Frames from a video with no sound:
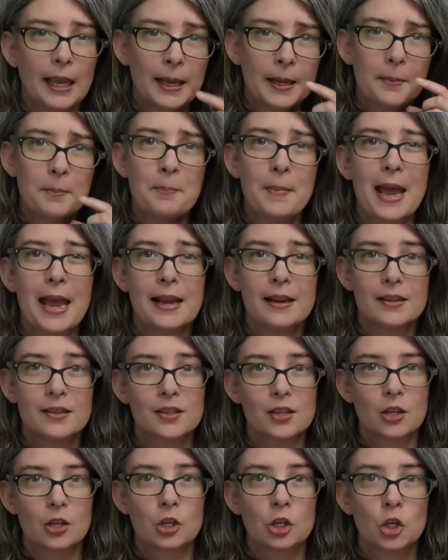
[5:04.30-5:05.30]
It
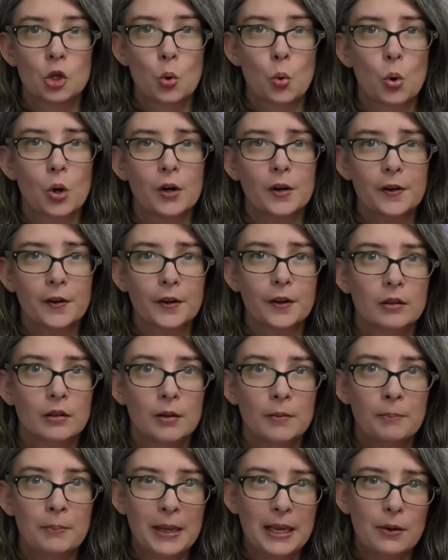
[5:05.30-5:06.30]
makes your
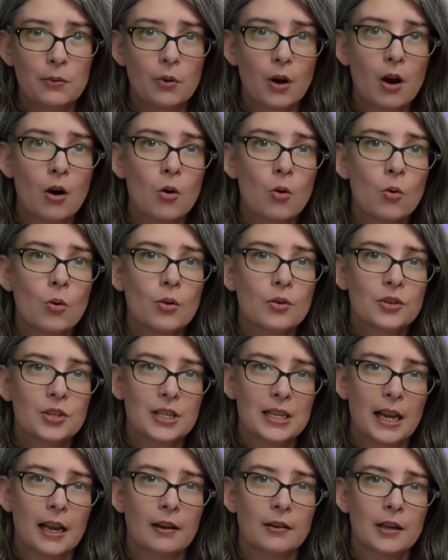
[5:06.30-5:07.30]
B-roll
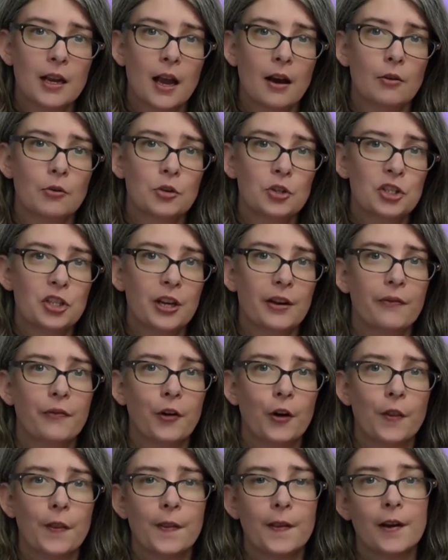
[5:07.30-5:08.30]
stand out
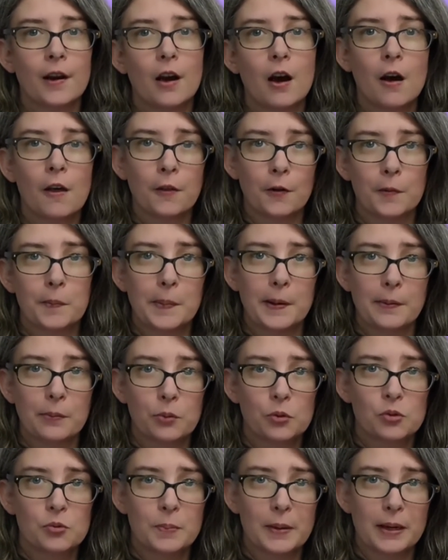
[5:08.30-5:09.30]
different than other people's